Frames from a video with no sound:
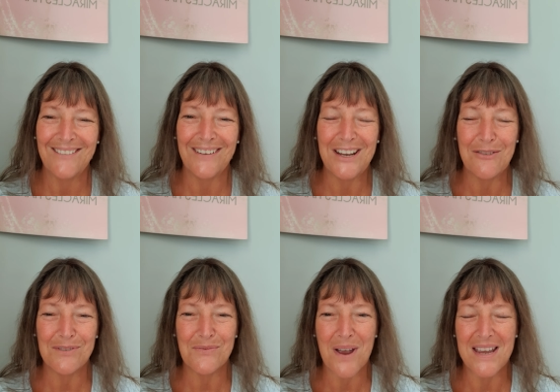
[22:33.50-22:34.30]
when He
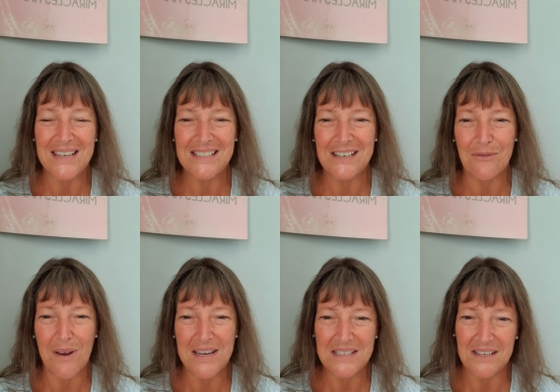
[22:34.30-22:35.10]
was raised, He
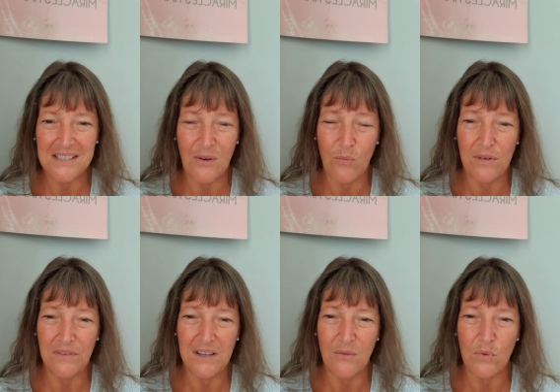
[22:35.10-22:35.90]
raised us up
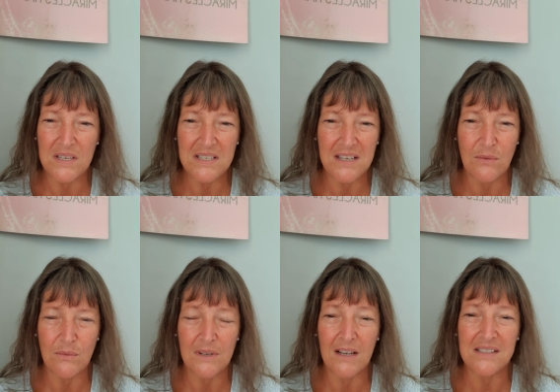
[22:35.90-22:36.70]
with Him. We sit
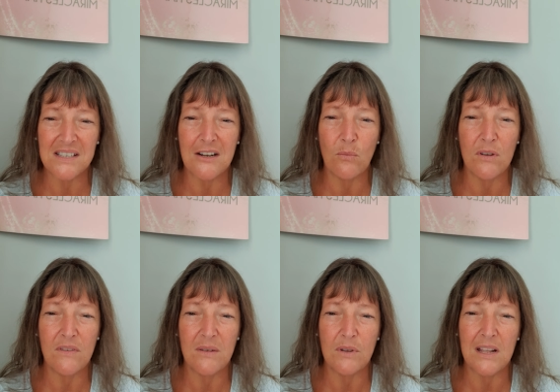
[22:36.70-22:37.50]
are seated
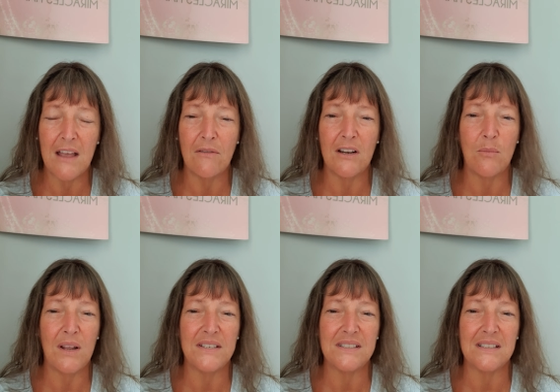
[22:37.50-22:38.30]
with him in heavenly
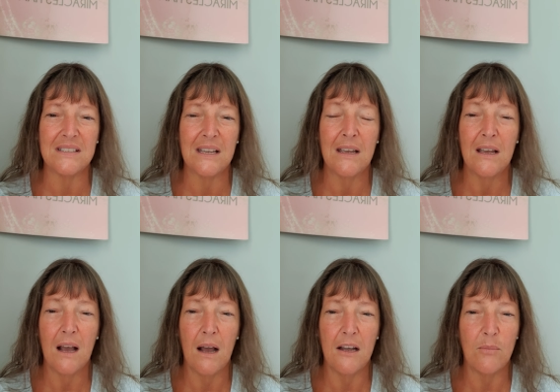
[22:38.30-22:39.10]
places,
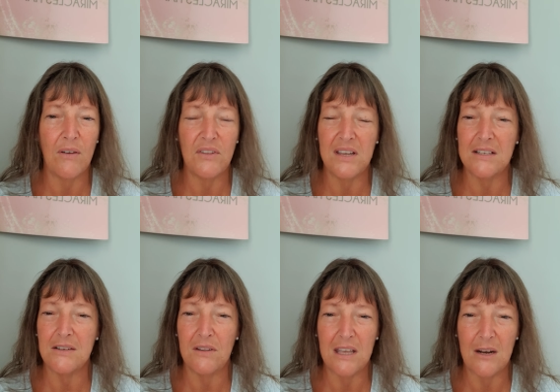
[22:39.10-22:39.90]
high above the
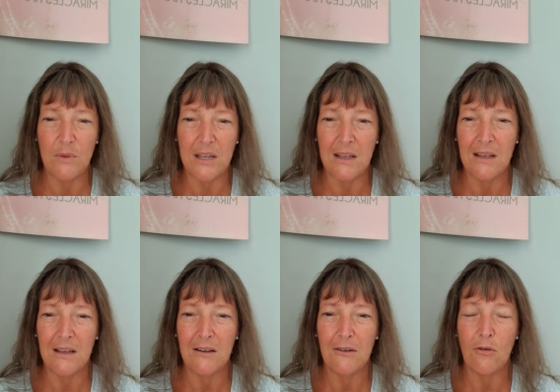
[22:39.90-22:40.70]
heads of the enemy.
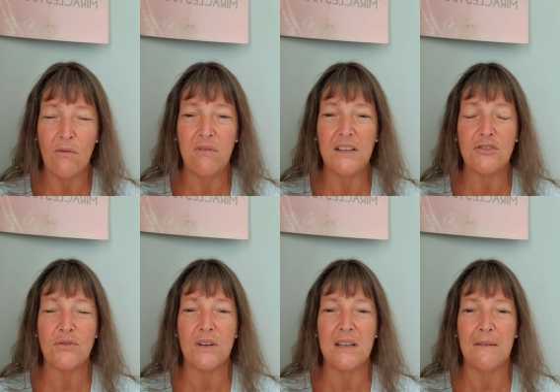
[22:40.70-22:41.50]
All
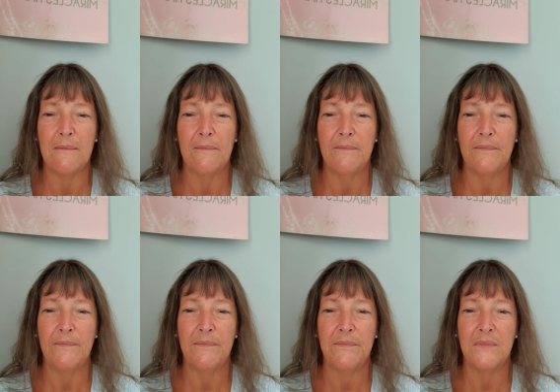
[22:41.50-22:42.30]
victory
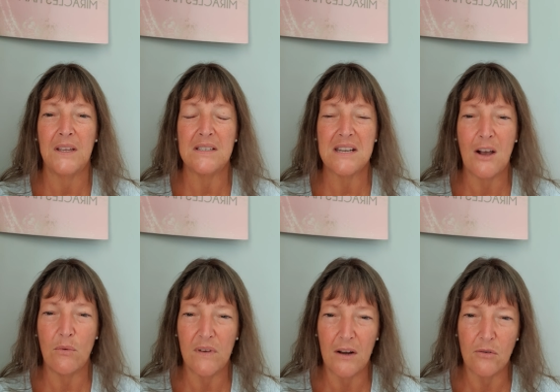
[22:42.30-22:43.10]
is now
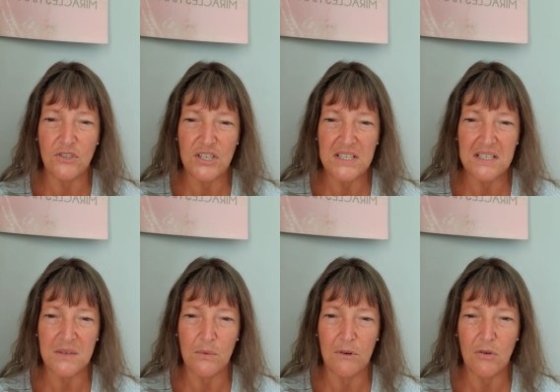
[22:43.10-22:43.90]
with our Lord
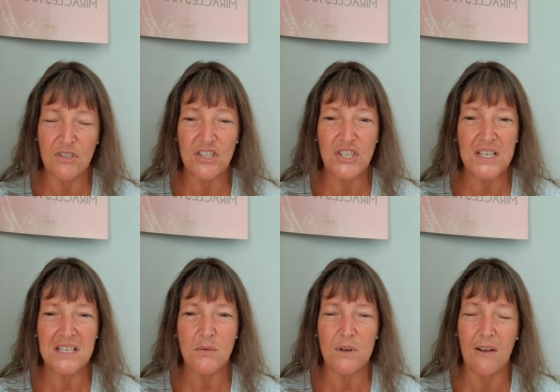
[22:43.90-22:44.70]
Jesus. When we look to
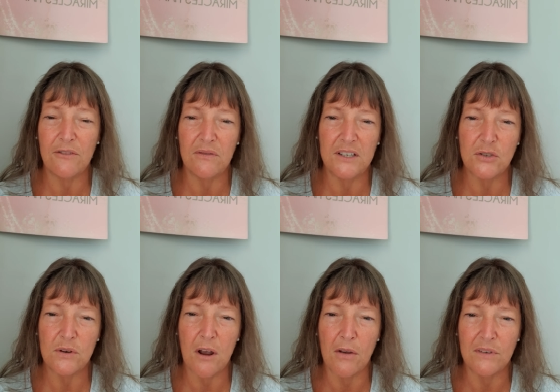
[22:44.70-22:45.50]
Jesus, we have the
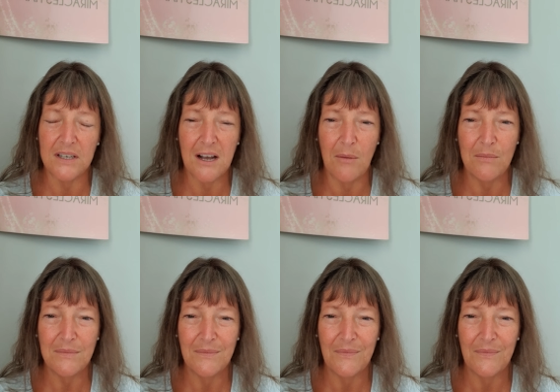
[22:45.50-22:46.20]
victory overcome.